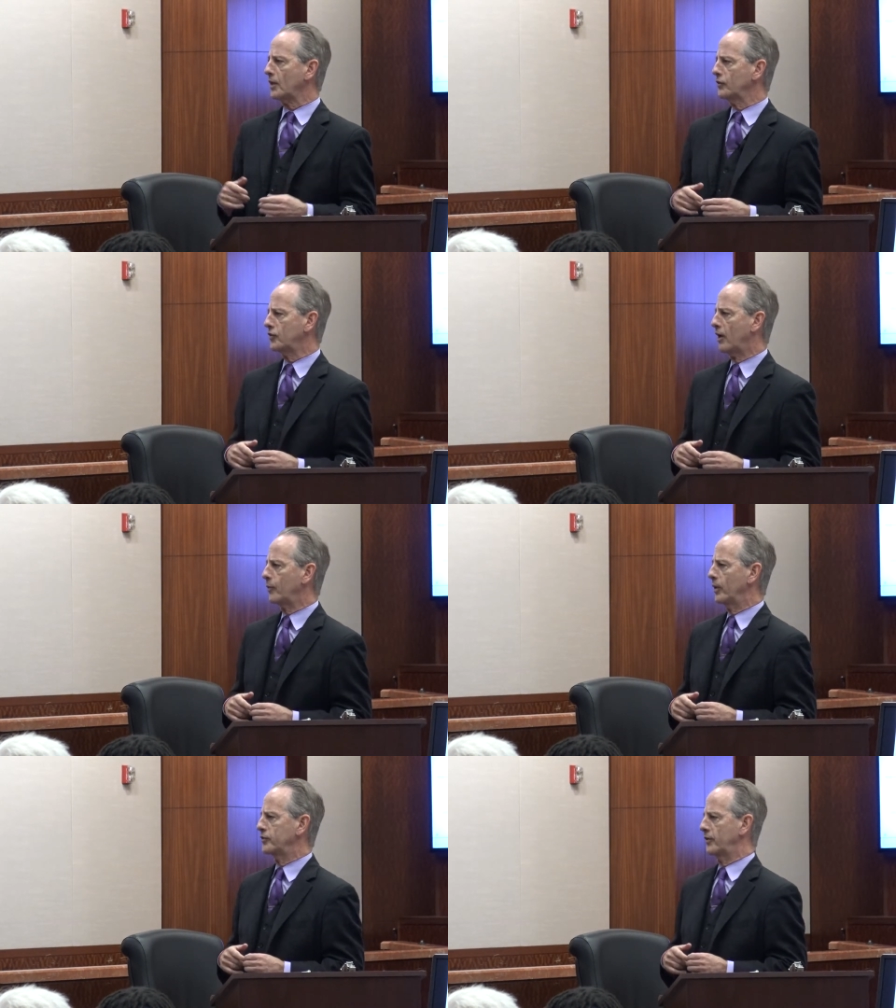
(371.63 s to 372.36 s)

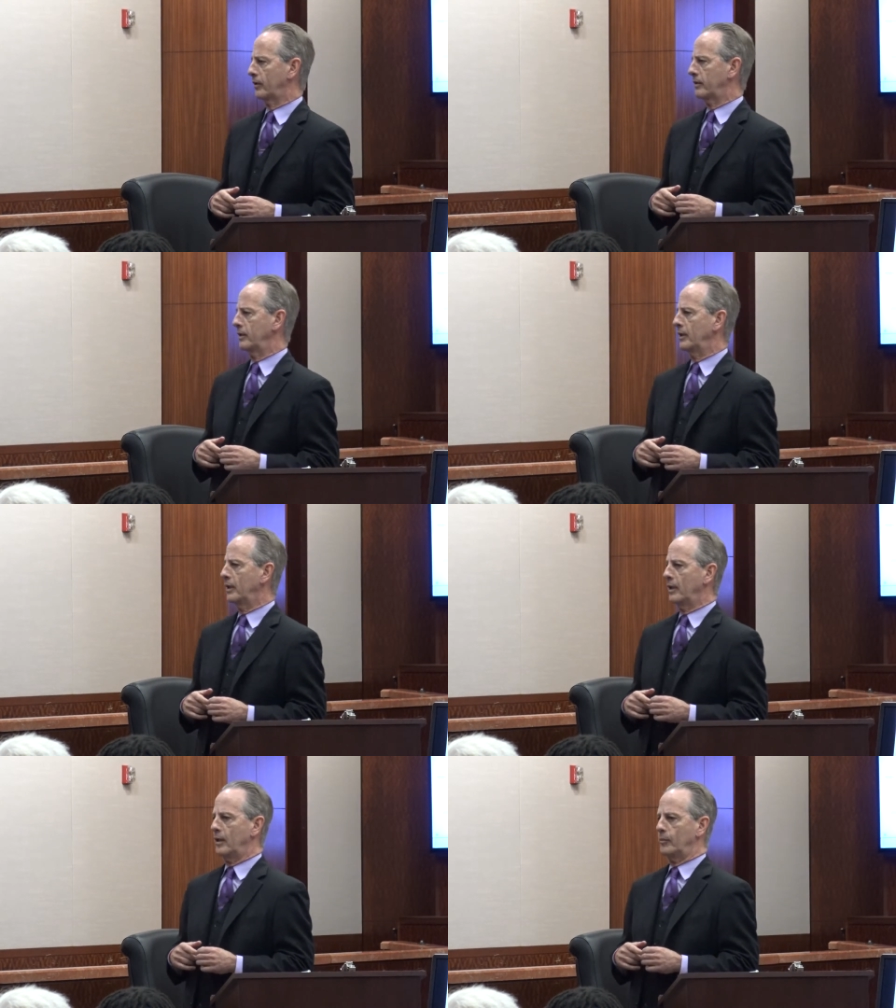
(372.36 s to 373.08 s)
Southwest Third,
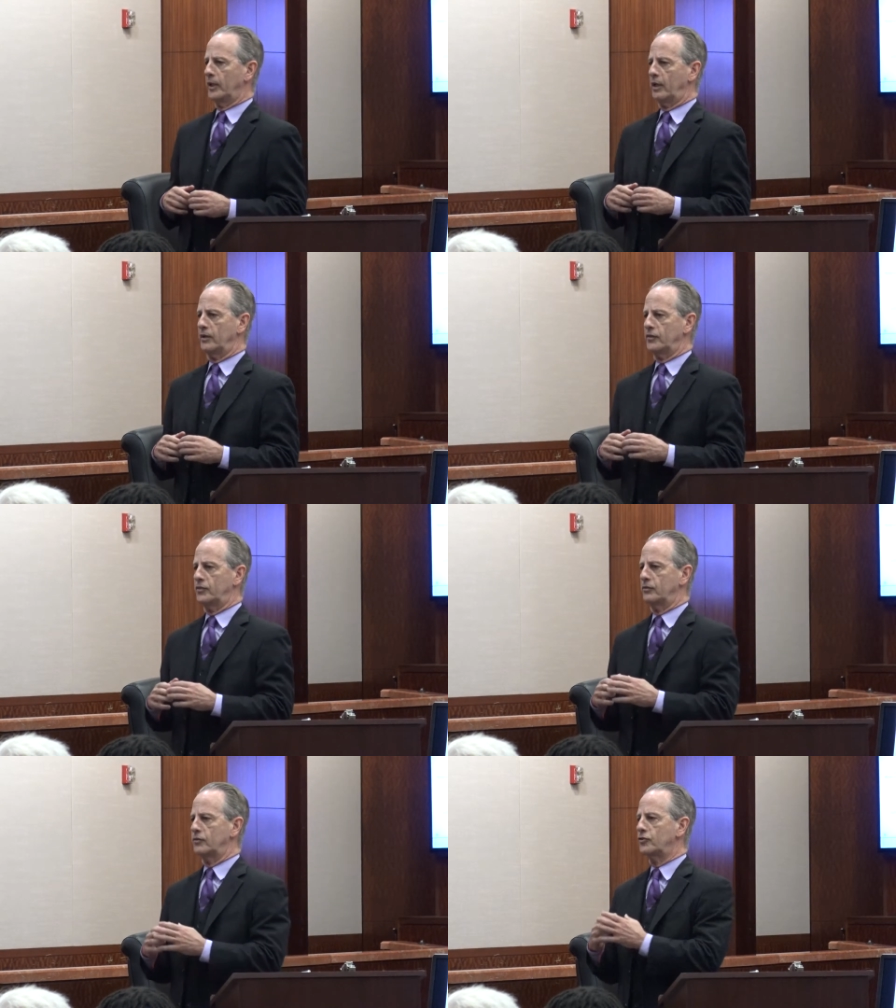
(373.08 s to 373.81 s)

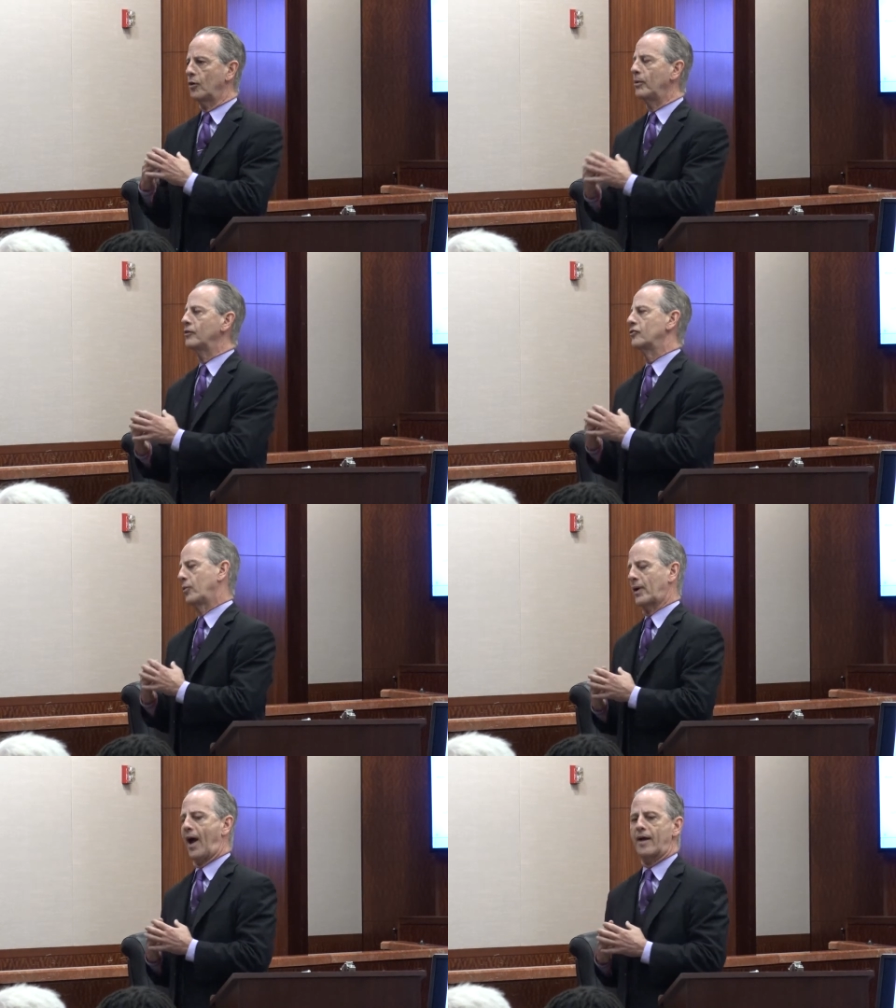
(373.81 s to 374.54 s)
because so much
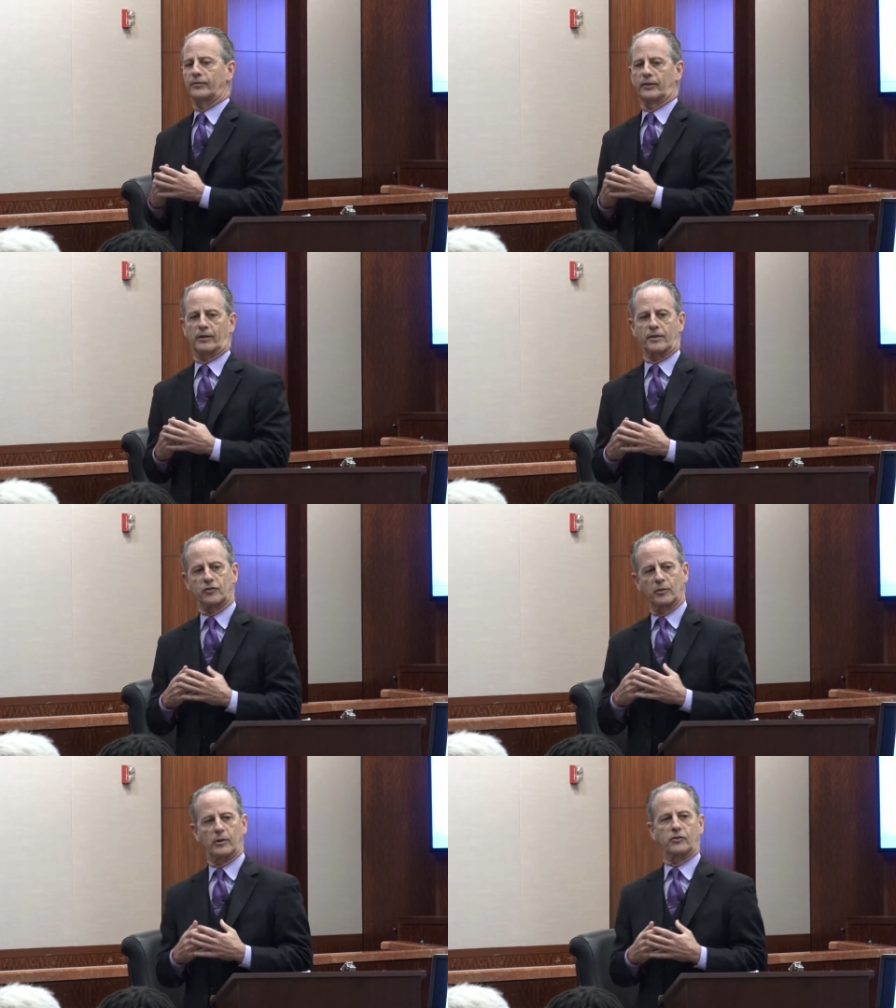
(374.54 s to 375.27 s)
of what I've learned and
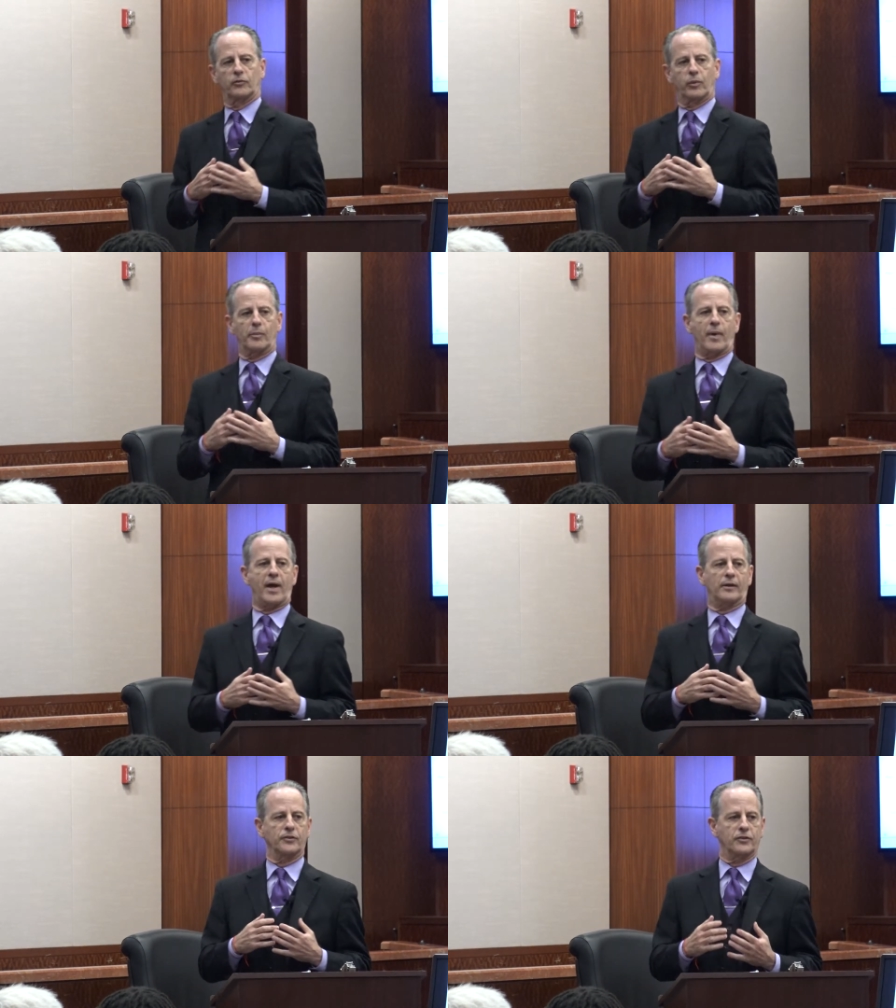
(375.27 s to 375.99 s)
so much of what matters